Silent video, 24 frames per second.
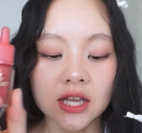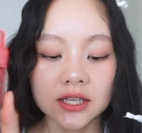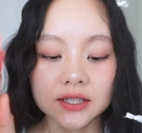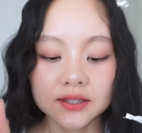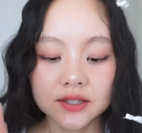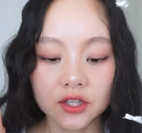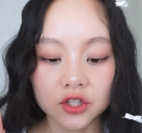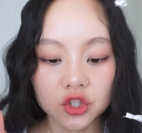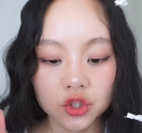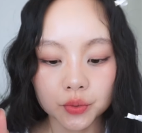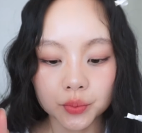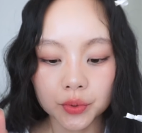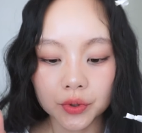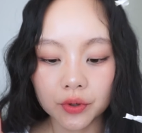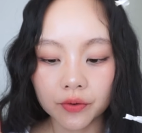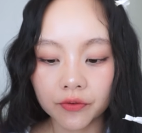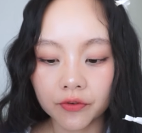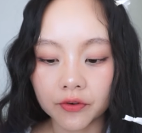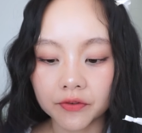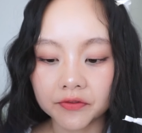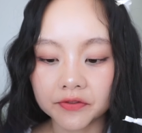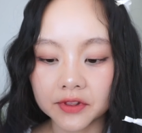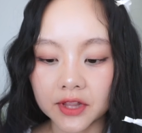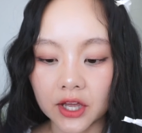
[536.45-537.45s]
Such a
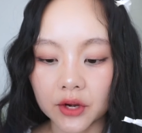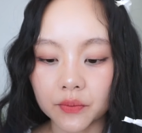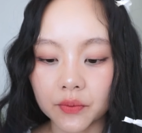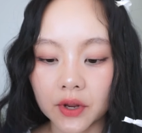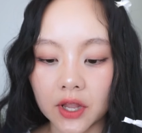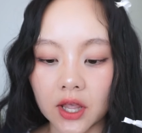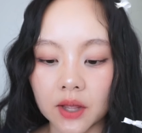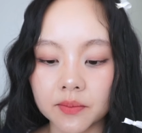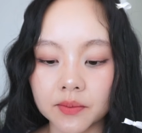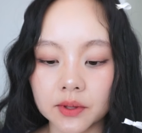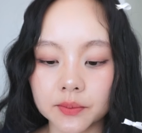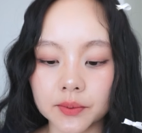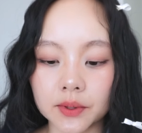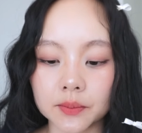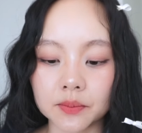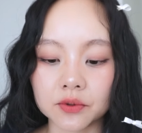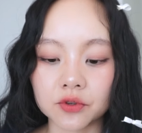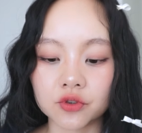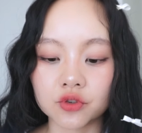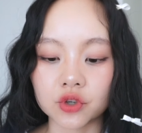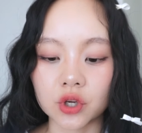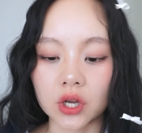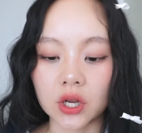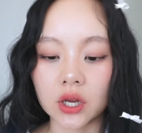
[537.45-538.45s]
beautiful and flattering Emerald Baby
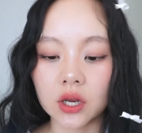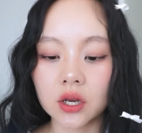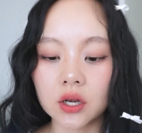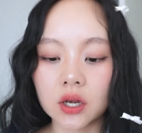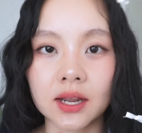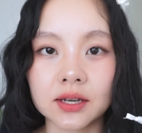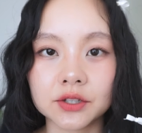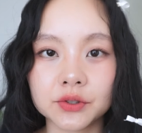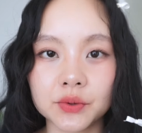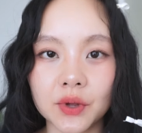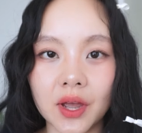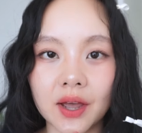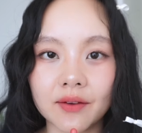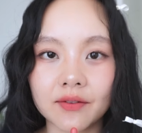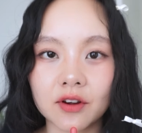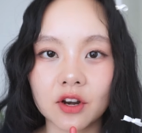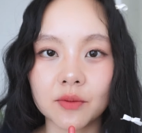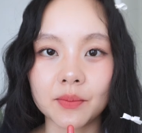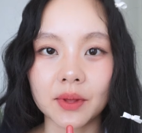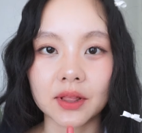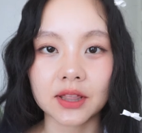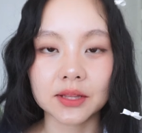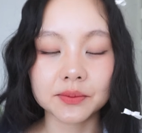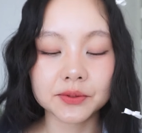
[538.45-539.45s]
shade. I do have it
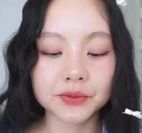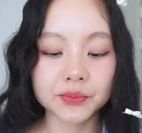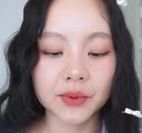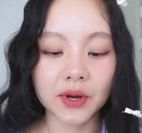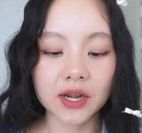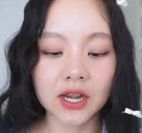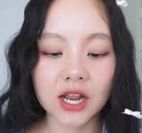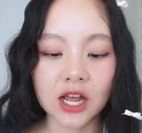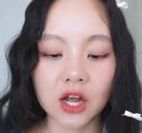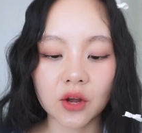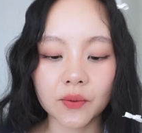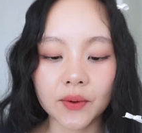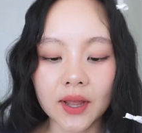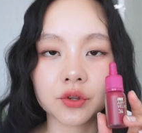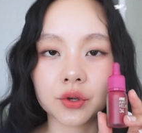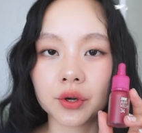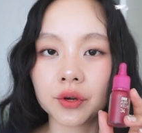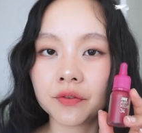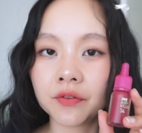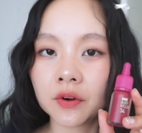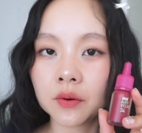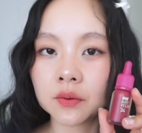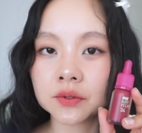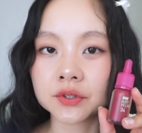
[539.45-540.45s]
on my lips right now.
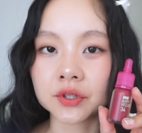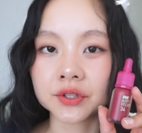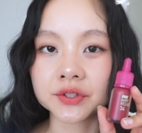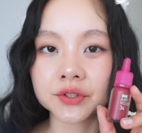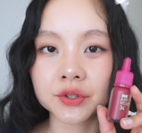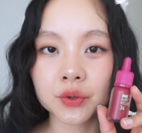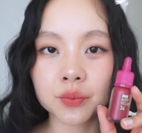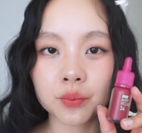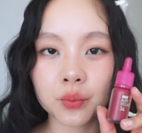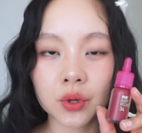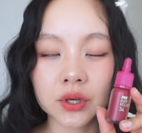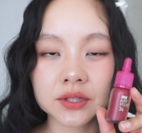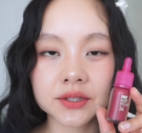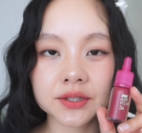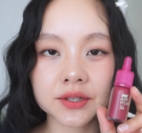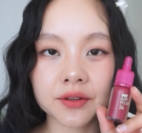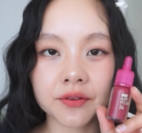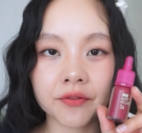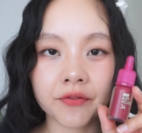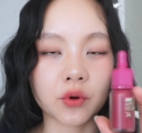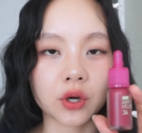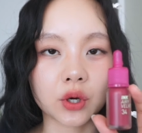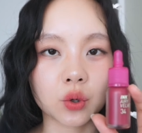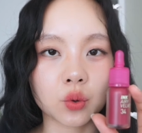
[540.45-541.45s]
34 was also
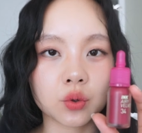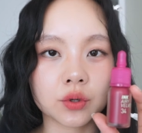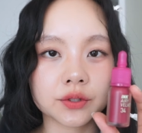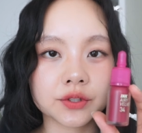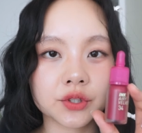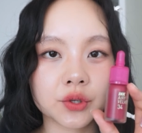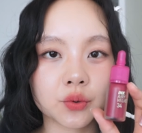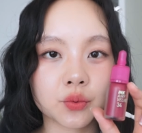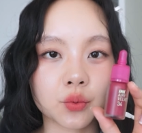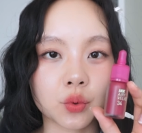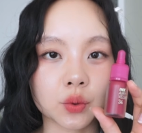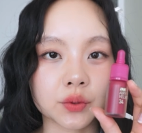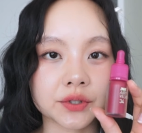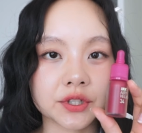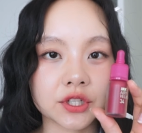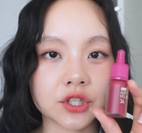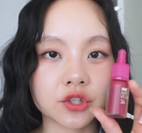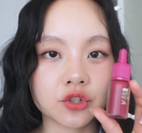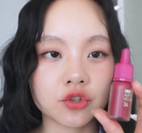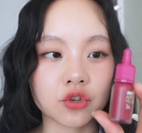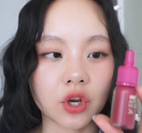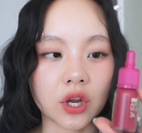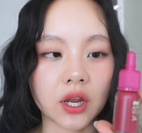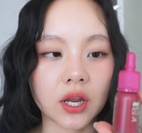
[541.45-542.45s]
impressive for a cool tone rosy
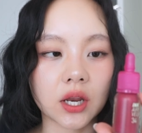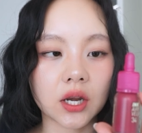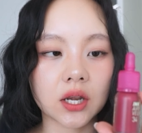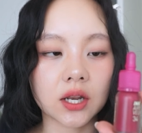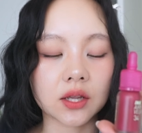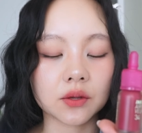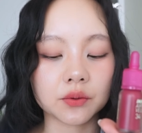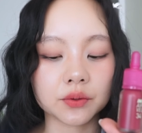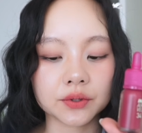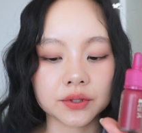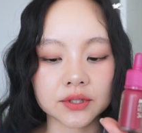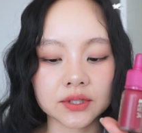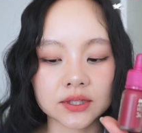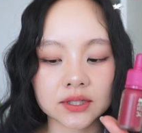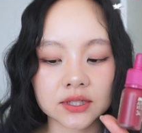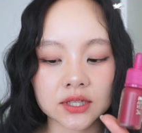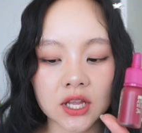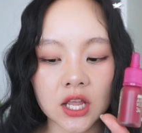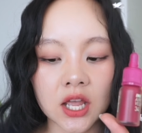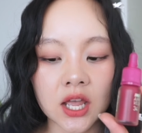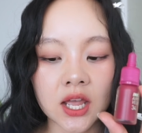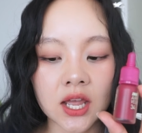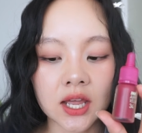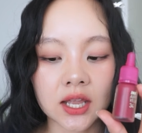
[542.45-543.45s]
shade. It was
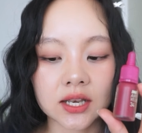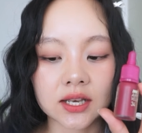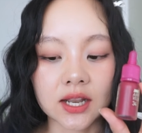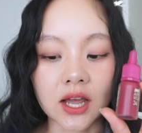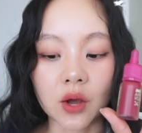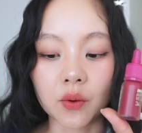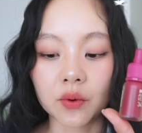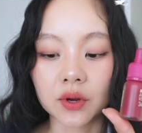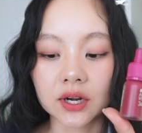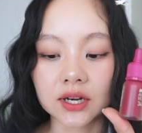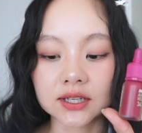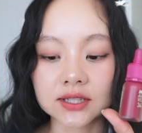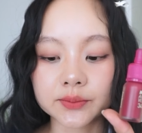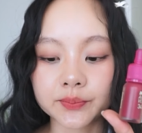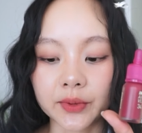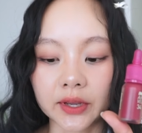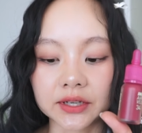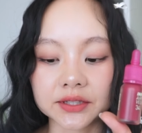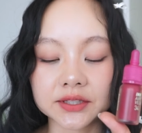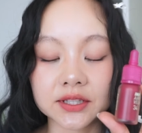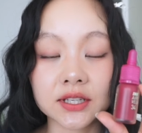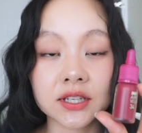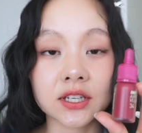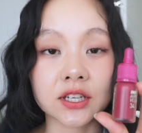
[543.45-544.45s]
not what I
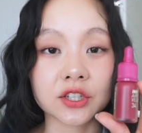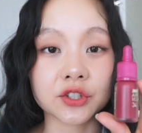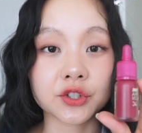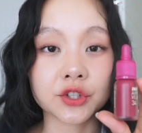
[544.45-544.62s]
expected, and it